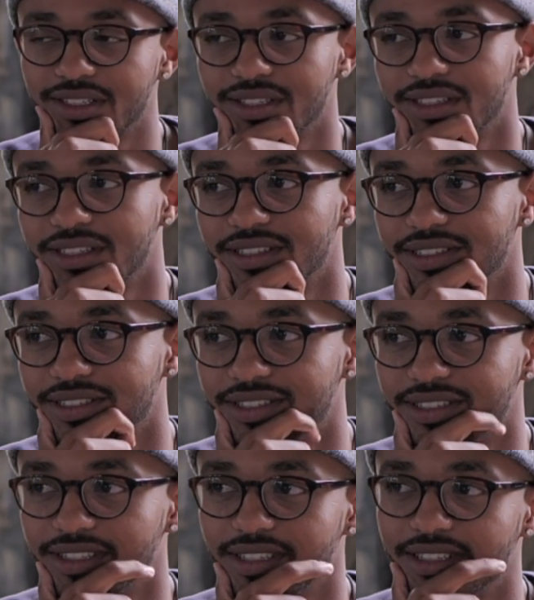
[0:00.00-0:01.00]
It was great.
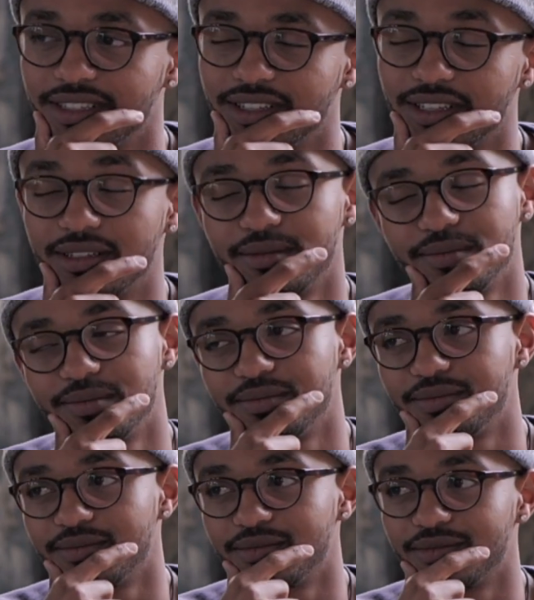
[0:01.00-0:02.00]
I have
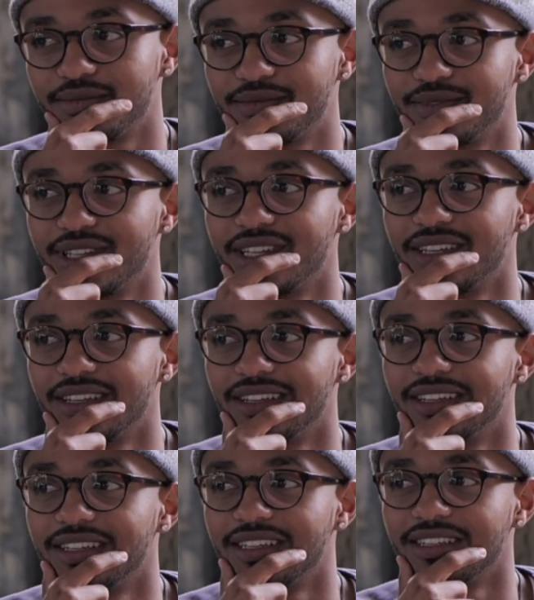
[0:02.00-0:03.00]
video proof of you
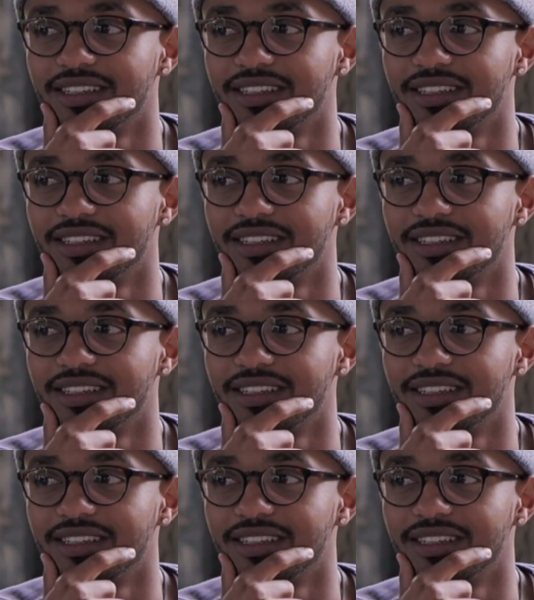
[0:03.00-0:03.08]
eating